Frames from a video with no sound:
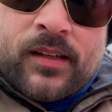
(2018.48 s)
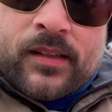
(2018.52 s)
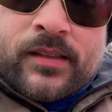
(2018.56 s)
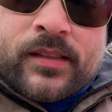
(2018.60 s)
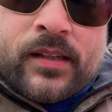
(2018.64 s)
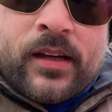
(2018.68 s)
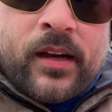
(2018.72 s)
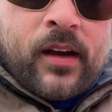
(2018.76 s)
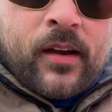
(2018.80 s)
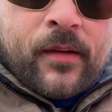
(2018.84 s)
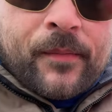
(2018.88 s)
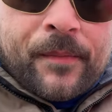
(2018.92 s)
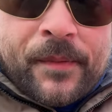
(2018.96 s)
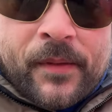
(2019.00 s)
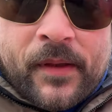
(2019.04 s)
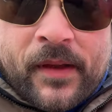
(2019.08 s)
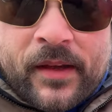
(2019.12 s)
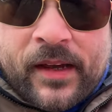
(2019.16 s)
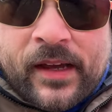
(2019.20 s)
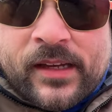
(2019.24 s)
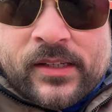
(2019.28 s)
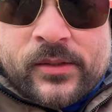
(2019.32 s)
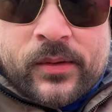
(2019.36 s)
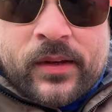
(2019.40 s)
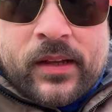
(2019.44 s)
So I
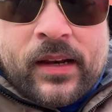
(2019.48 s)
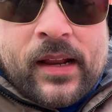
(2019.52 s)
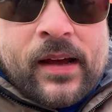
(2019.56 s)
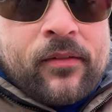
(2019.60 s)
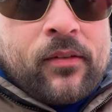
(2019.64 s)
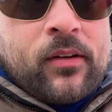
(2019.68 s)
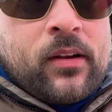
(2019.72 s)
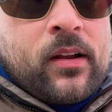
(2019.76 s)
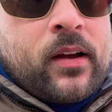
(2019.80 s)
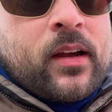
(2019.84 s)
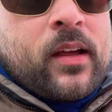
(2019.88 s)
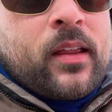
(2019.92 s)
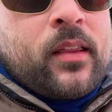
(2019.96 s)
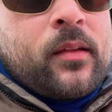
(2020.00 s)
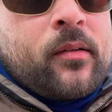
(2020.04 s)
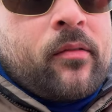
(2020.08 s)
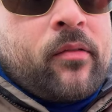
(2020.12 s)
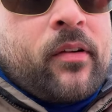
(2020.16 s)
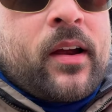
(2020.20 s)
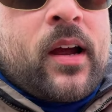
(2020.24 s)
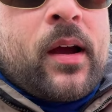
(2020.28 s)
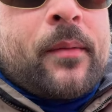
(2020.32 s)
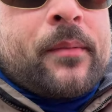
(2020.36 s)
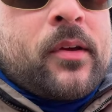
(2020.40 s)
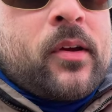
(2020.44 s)
guess we can have a look at the
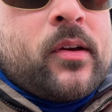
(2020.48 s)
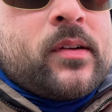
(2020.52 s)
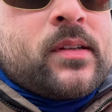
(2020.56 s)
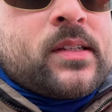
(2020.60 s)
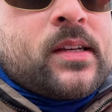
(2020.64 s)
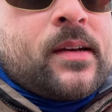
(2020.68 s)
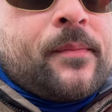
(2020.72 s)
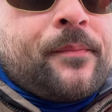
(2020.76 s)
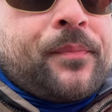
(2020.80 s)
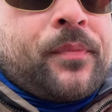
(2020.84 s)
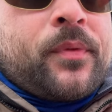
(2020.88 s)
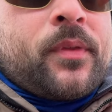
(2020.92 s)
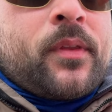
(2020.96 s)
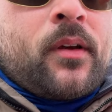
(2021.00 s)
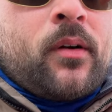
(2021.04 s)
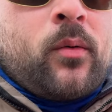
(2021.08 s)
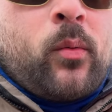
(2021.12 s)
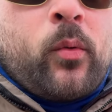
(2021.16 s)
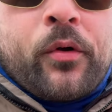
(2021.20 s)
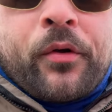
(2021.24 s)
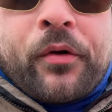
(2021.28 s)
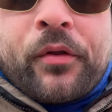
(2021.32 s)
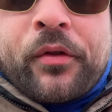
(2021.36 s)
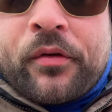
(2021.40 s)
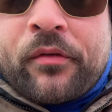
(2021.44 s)
rig I'm using,
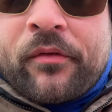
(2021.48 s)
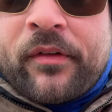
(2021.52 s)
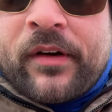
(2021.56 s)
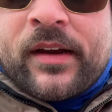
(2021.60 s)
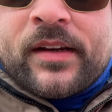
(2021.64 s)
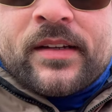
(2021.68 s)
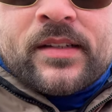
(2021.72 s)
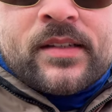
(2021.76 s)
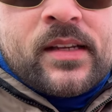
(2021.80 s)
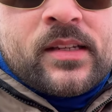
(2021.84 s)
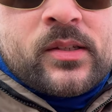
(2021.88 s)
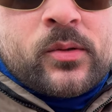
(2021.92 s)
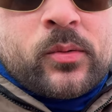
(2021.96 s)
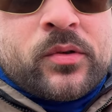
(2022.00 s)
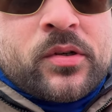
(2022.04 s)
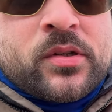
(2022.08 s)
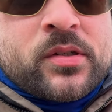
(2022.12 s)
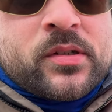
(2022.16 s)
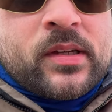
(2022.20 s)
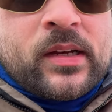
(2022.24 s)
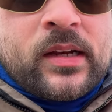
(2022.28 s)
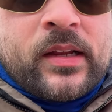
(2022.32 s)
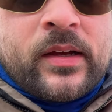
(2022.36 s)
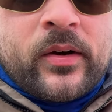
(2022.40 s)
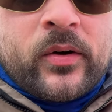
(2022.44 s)
one of the rigs. This one's
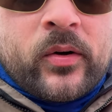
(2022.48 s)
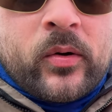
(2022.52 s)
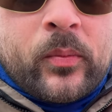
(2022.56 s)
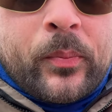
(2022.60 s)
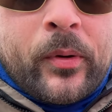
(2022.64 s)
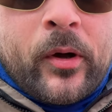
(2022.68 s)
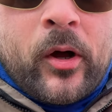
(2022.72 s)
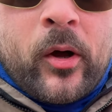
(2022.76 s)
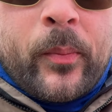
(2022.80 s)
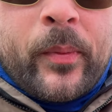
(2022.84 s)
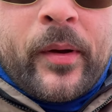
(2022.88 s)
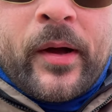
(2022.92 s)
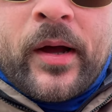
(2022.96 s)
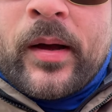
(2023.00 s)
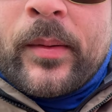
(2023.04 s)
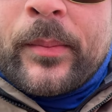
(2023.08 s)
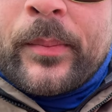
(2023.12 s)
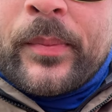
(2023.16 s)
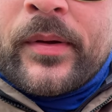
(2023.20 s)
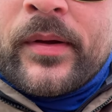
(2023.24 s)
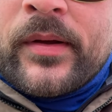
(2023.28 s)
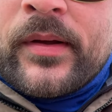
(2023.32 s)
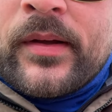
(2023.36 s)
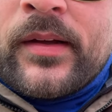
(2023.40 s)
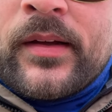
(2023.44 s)
just a little pop-up
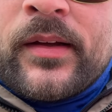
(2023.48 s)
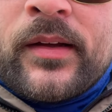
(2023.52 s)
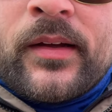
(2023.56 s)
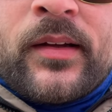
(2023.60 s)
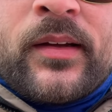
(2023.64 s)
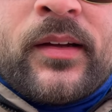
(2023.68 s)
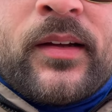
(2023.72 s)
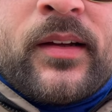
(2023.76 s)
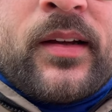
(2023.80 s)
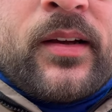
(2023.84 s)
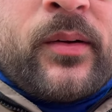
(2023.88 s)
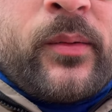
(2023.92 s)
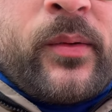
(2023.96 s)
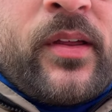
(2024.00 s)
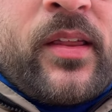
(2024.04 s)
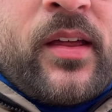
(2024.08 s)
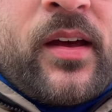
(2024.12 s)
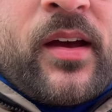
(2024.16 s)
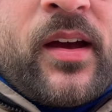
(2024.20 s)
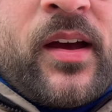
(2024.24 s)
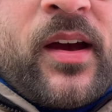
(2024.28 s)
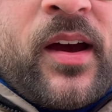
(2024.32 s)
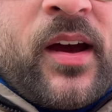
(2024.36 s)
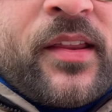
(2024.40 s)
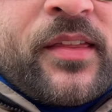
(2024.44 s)
with
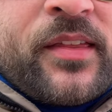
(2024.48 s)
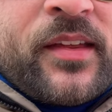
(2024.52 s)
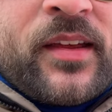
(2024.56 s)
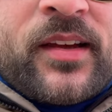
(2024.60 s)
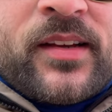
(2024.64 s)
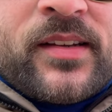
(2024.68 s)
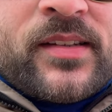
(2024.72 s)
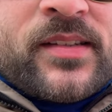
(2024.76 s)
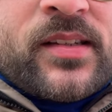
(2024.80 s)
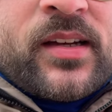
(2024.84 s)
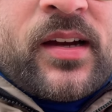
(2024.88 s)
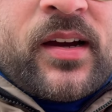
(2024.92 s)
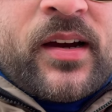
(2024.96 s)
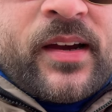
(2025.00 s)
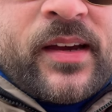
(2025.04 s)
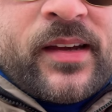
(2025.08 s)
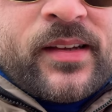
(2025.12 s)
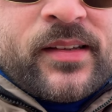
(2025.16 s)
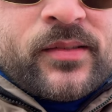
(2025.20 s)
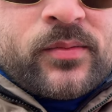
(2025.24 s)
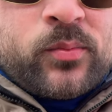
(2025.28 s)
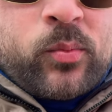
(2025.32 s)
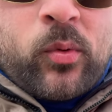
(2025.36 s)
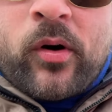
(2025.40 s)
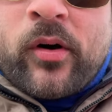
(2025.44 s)
a, I think, size
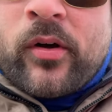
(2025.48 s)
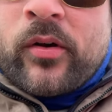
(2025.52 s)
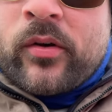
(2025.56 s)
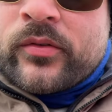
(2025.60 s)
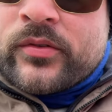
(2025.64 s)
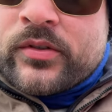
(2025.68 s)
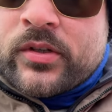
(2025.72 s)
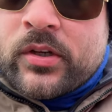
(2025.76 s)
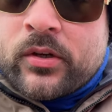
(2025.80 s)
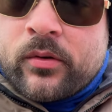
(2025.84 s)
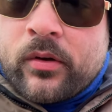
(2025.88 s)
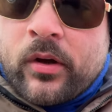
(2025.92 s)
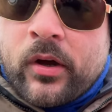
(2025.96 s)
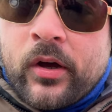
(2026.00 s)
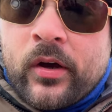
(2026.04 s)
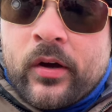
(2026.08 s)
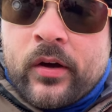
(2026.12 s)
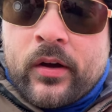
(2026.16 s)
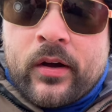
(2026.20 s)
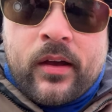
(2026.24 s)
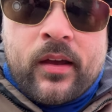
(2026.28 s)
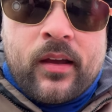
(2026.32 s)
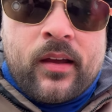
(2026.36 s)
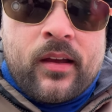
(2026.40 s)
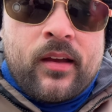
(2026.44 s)
one or two hook.
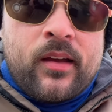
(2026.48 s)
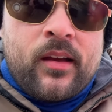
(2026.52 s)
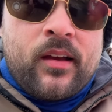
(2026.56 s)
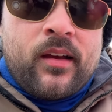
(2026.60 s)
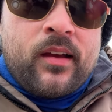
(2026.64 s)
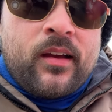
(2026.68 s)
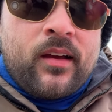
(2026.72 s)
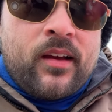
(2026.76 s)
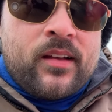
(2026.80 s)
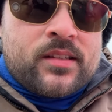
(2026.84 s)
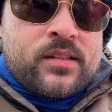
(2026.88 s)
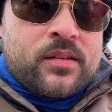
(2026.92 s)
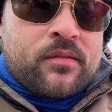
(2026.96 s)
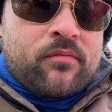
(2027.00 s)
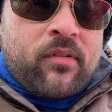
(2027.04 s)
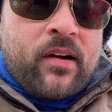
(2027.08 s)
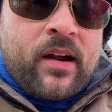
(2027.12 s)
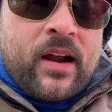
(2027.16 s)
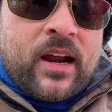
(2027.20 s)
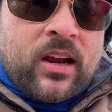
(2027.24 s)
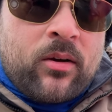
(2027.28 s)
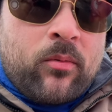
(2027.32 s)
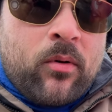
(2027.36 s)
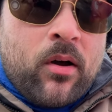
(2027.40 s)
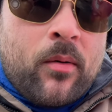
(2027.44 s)
There's some
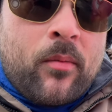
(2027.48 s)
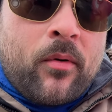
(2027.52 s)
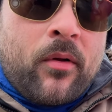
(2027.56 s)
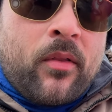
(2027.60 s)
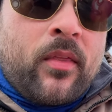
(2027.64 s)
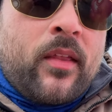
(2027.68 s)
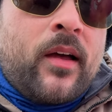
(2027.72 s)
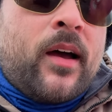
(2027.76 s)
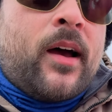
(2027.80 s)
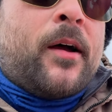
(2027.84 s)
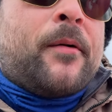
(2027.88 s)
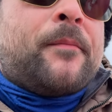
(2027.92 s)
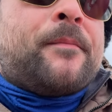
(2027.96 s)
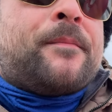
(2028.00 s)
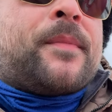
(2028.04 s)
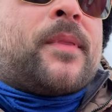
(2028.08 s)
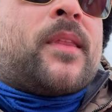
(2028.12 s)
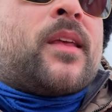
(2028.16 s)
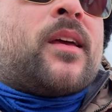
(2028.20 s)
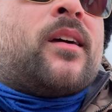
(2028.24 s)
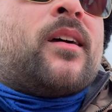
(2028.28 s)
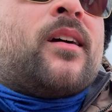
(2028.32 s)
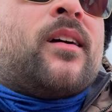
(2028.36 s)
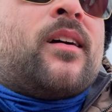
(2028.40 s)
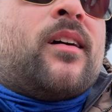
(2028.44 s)
ragworm on
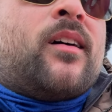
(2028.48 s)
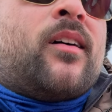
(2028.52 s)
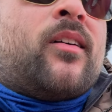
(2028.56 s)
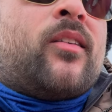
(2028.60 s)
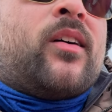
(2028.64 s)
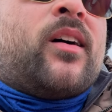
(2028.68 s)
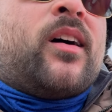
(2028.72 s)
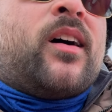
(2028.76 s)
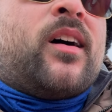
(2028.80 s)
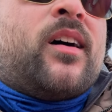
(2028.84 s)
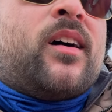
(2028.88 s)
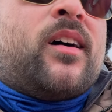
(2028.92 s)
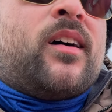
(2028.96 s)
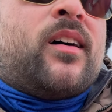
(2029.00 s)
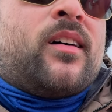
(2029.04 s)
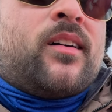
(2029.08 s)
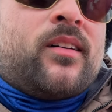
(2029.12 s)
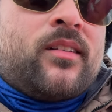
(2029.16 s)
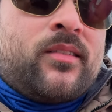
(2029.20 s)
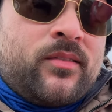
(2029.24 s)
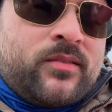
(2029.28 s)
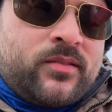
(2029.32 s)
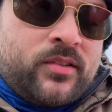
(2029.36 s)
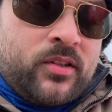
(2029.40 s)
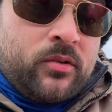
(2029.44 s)

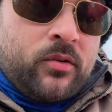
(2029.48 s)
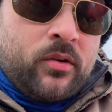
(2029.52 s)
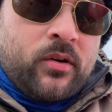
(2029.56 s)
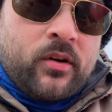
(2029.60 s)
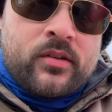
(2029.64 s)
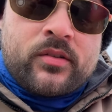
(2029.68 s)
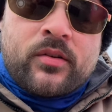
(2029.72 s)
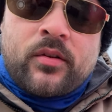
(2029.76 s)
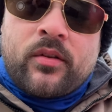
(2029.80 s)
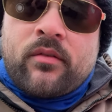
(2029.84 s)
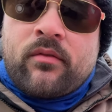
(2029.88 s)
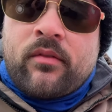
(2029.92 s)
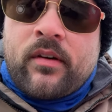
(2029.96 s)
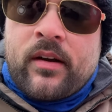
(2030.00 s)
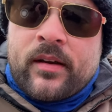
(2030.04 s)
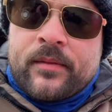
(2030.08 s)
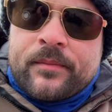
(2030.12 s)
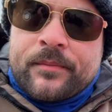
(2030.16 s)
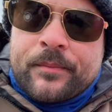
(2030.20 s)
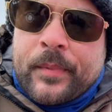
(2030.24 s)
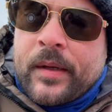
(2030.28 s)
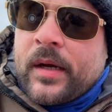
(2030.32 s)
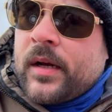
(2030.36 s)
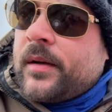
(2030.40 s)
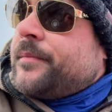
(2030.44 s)
there, on two hooks on the rig,
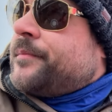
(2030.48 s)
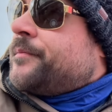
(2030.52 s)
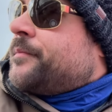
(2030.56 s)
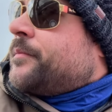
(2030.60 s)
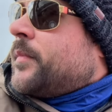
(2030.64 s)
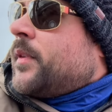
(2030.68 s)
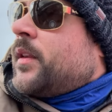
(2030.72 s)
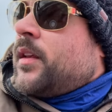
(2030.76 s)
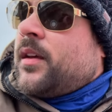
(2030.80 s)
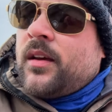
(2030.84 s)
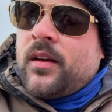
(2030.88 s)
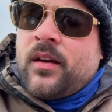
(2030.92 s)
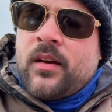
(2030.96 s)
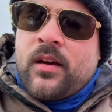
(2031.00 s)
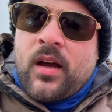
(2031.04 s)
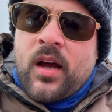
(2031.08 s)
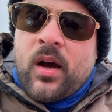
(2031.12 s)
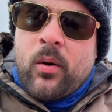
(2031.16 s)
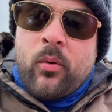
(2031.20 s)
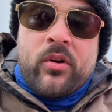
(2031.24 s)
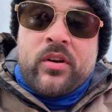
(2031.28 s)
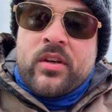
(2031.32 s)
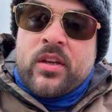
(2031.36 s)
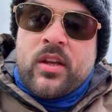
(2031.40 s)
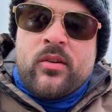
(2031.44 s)
but
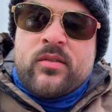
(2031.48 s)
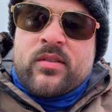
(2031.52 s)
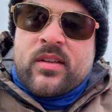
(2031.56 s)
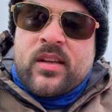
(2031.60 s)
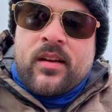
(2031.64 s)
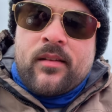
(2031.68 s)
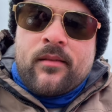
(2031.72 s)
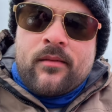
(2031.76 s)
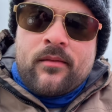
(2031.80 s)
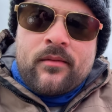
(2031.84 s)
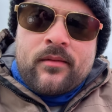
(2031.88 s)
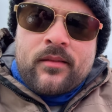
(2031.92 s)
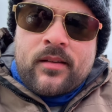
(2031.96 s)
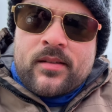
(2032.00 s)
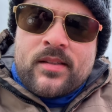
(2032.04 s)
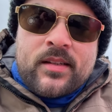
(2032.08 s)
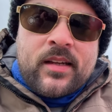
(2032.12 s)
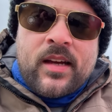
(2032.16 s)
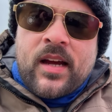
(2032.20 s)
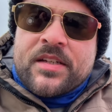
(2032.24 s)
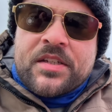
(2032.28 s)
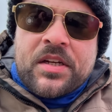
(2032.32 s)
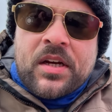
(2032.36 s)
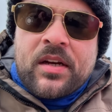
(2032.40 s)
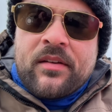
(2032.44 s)
I wouldn't use it, doesn't
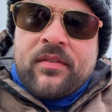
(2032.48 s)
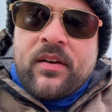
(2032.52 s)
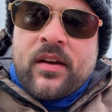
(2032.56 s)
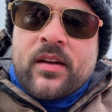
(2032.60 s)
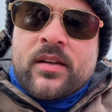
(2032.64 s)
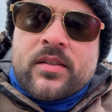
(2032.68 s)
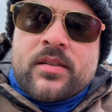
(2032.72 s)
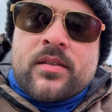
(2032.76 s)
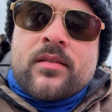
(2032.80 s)
catch any